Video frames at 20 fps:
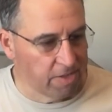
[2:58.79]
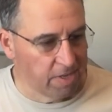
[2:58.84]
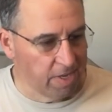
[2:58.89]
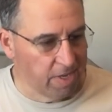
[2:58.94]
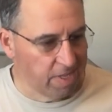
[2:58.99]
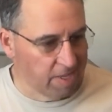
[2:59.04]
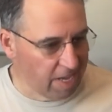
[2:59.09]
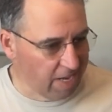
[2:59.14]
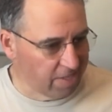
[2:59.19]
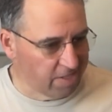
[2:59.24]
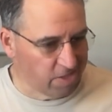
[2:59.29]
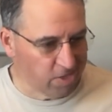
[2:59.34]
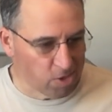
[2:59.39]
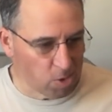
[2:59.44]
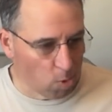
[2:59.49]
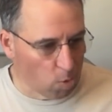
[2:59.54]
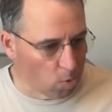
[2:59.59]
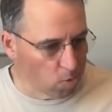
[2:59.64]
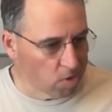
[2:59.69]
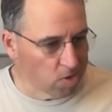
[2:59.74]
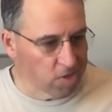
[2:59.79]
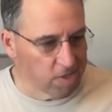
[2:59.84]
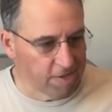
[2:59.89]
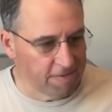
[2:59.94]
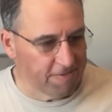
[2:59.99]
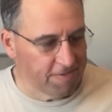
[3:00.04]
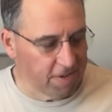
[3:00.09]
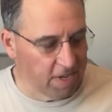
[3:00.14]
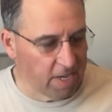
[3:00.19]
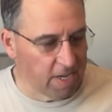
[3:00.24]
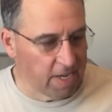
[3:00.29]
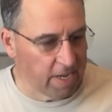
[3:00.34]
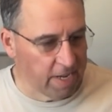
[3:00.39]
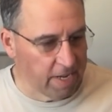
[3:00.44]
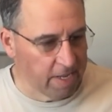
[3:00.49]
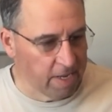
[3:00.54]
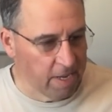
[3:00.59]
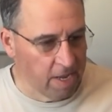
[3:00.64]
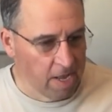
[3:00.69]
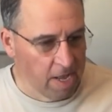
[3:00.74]
and that's totally
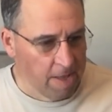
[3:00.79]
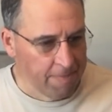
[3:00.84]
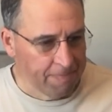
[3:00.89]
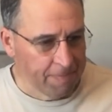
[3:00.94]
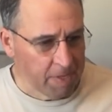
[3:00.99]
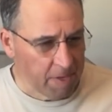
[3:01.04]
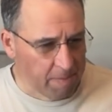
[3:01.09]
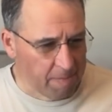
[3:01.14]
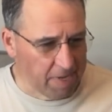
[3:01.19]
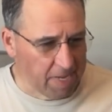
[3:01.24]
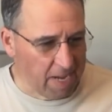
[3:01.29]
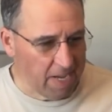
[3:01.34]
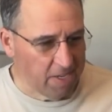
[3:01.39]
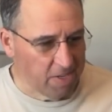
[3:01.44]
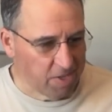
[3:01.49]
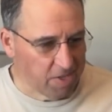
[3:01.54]
fine. But I